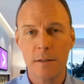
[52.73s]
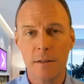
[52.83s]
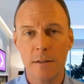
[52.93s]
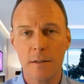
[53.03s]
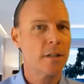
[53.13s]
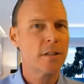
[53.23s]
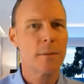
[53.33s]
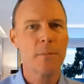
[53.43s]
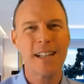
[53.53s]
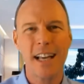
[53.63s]
measured it
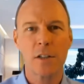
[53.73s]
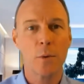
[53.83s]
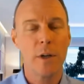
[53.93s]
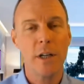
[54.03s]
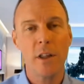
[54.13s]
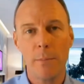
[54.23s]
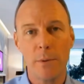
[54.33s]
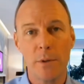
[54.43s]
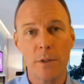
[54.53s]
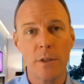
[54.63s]
something like a
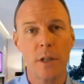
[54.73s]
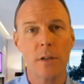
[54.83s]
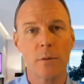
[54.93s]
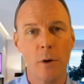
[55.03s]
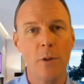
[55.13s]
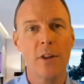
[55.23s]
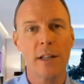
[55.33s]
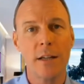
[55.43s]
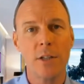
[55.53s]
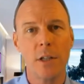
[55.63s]
23% growth in
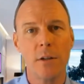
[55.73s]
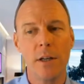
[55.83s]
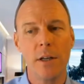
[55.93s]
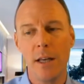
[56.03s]
the last year,